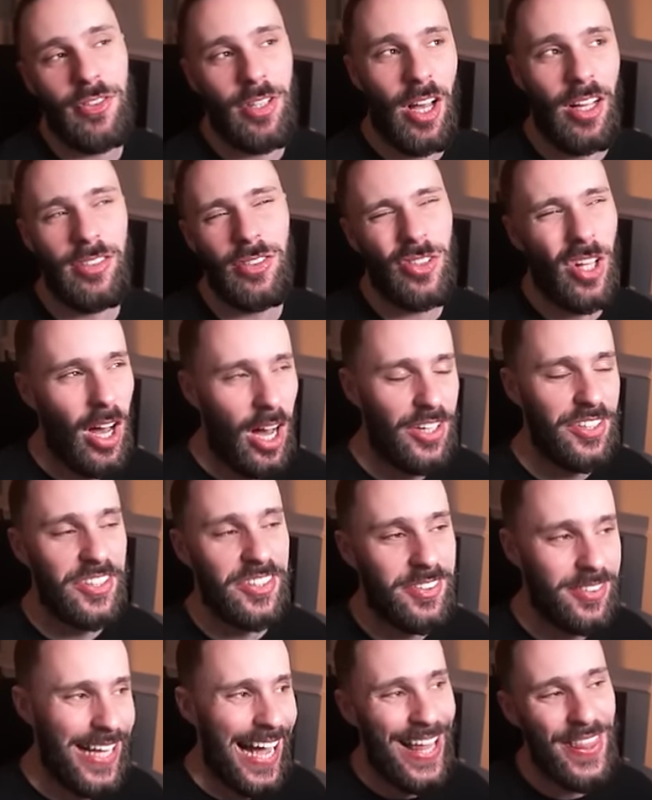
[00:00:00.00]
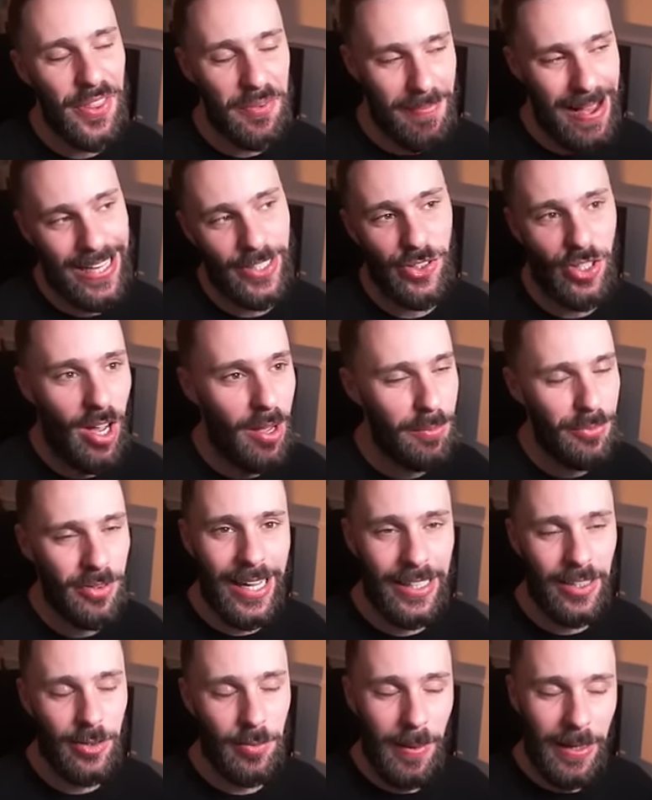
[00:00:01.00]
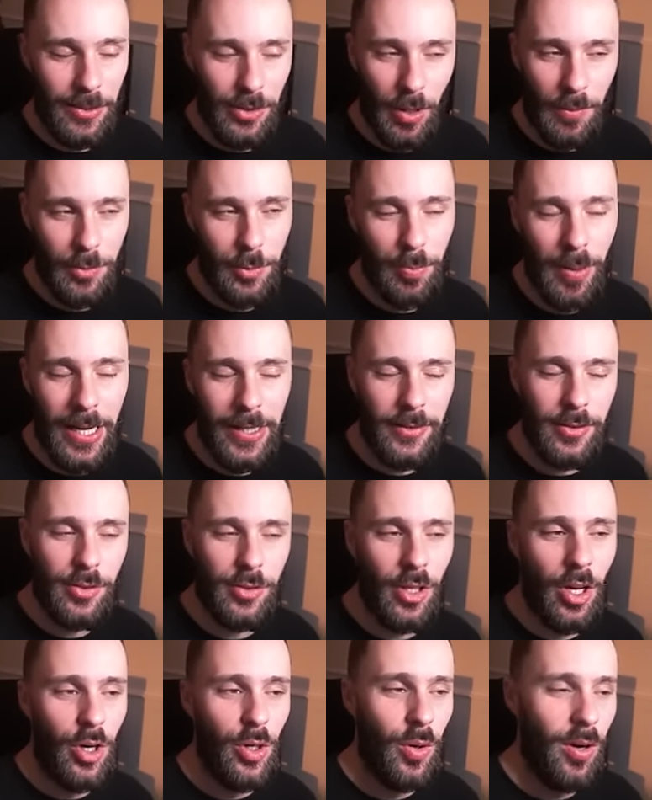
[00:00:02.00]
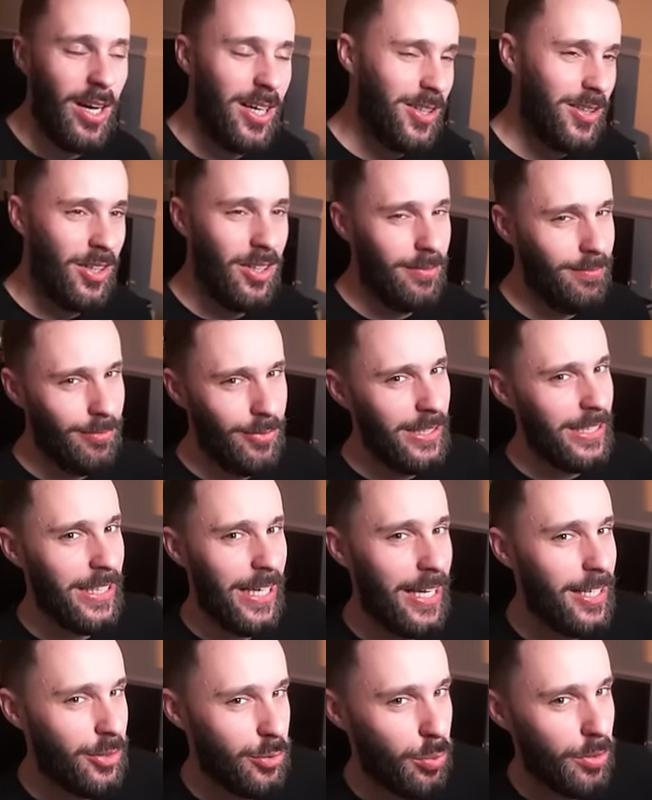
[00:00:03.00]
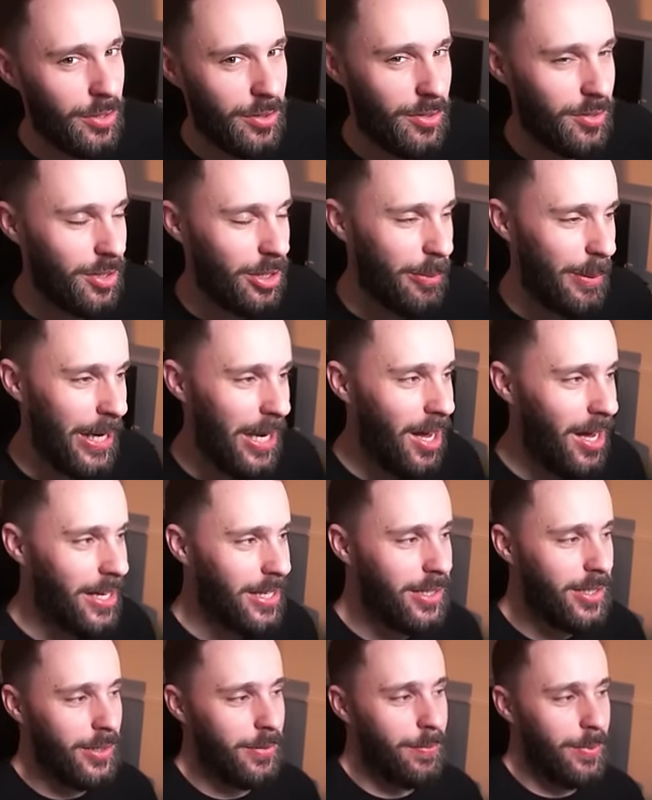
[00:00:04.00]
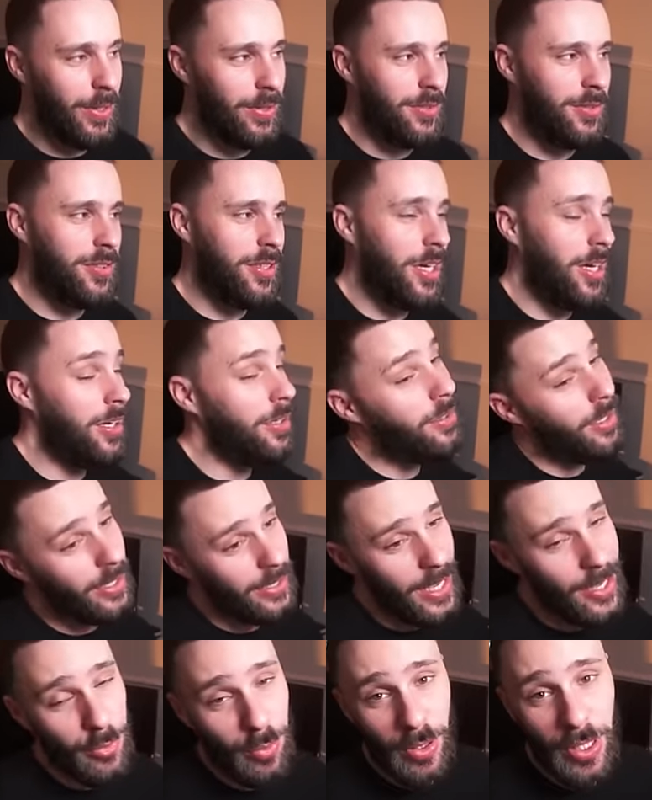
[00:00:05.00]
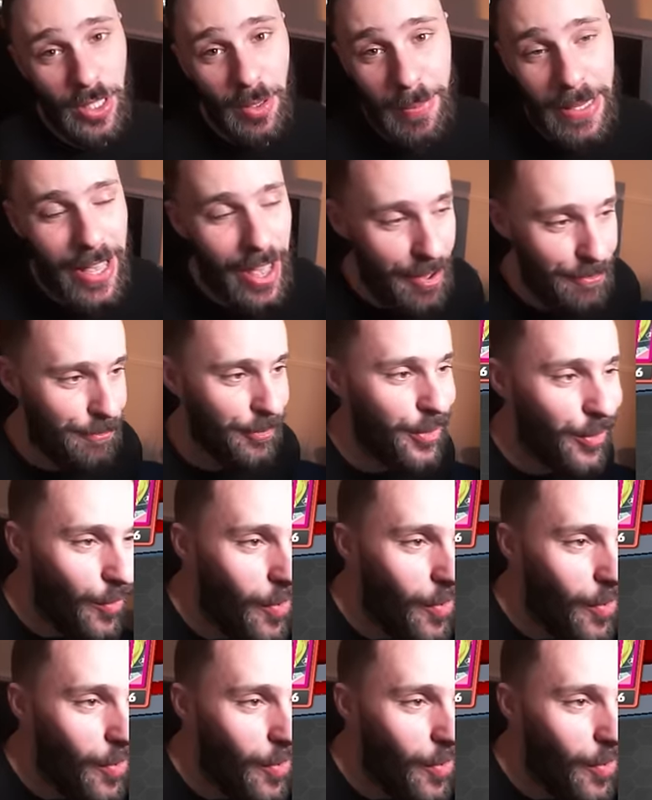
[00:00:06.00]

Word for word: Tusk to understand the matchups and its matchup spread, so I can't really gauge what this is going to be like. But but uh, I guess we're going to be here for the